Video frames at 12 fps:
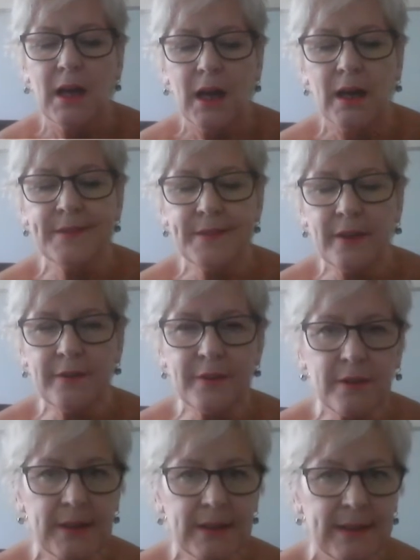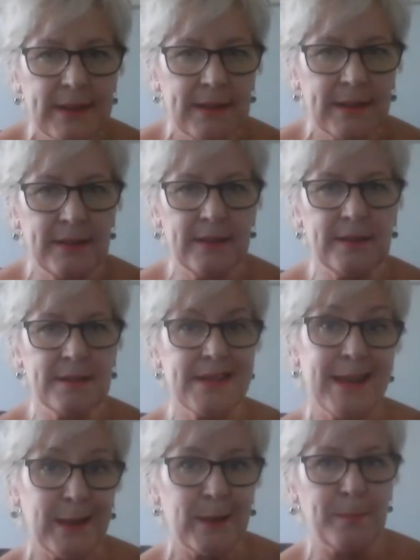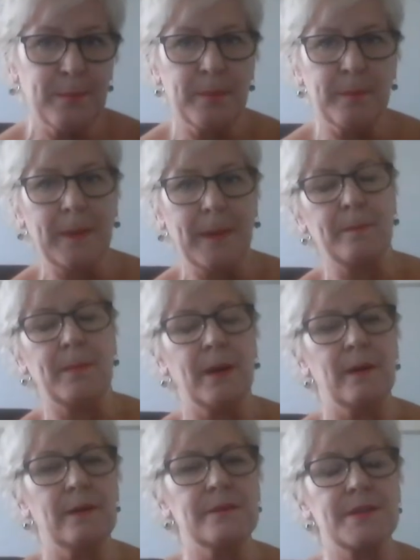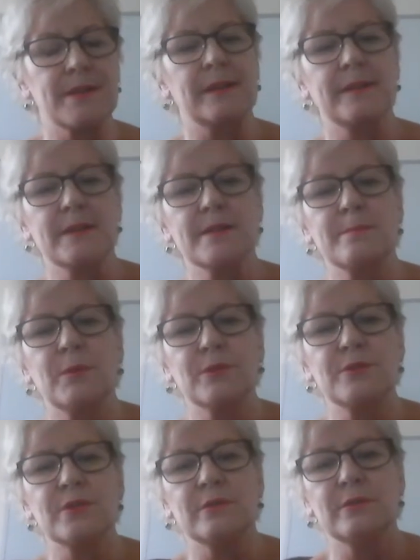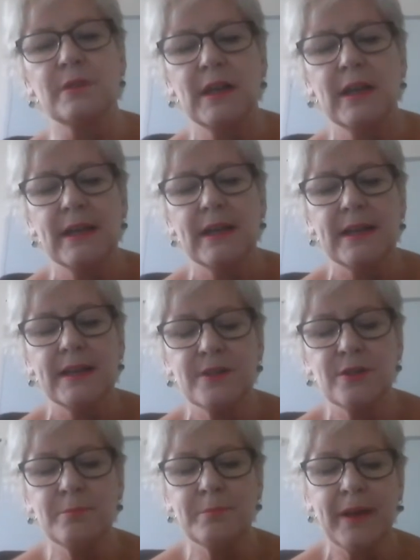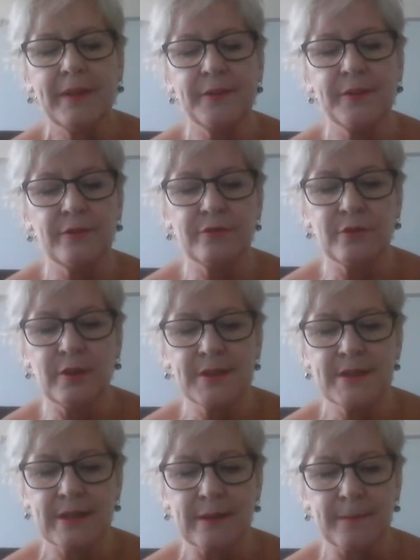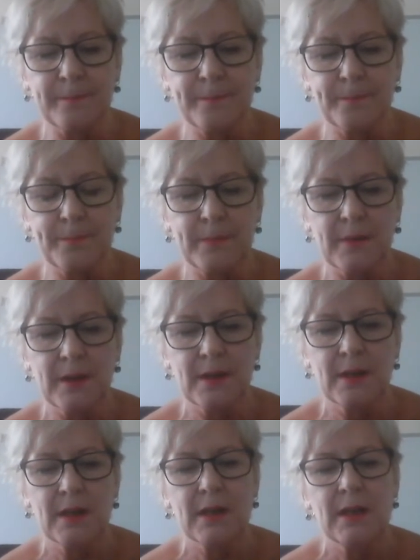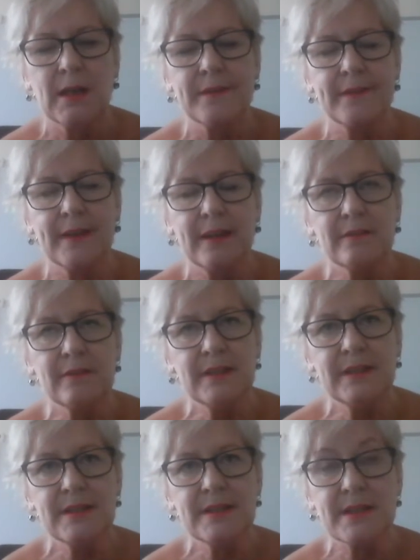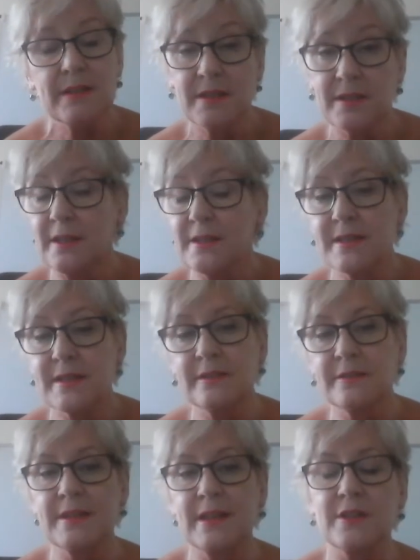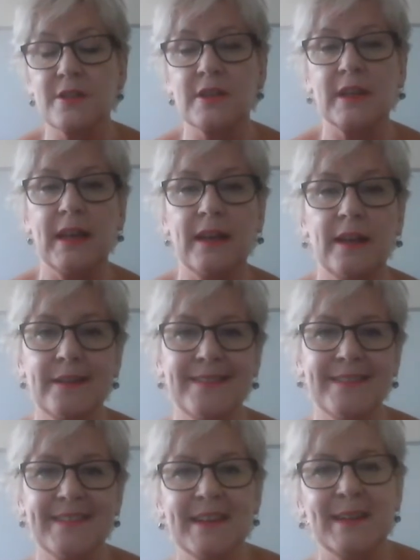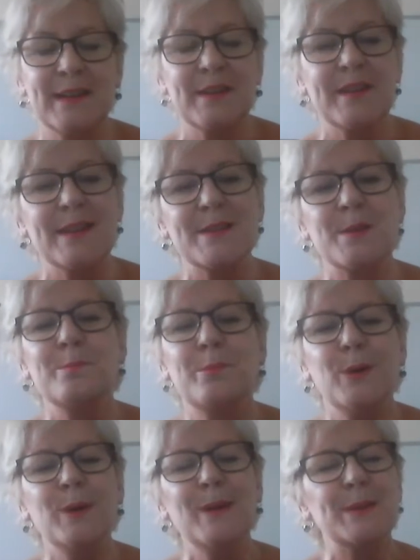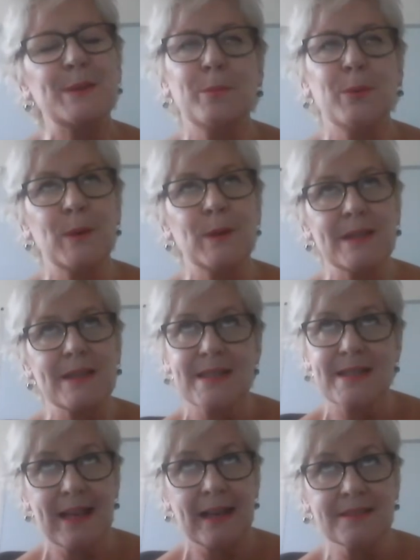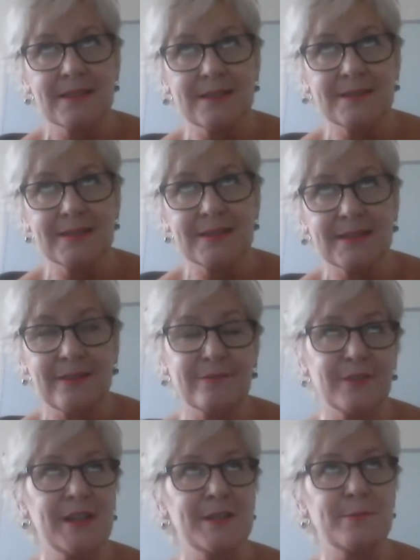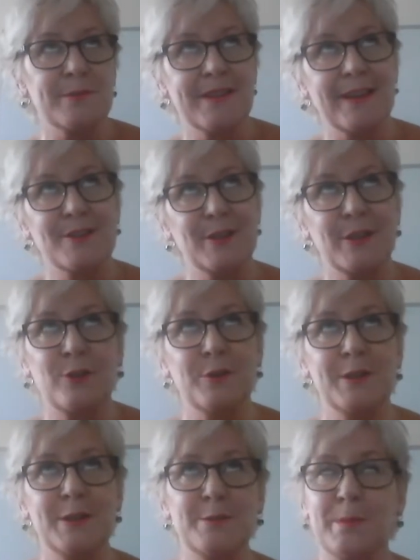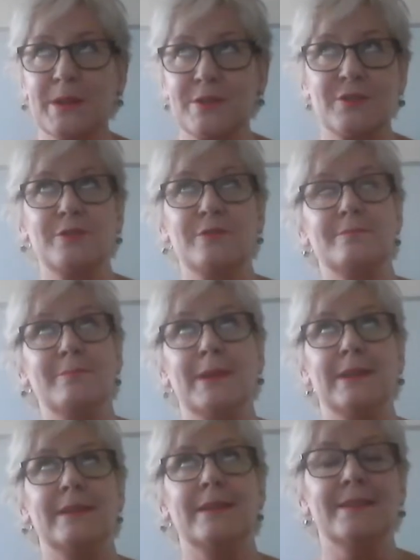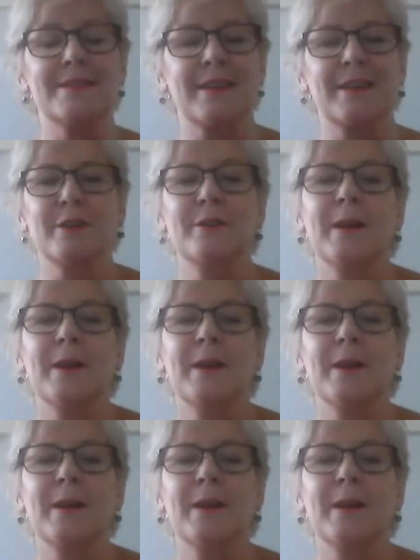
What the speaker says: Another key tip about passing this module is your method of writing. There is, in the study skills section again, there's a bullet point sentence. That phrase was actually coined by a student many years ago.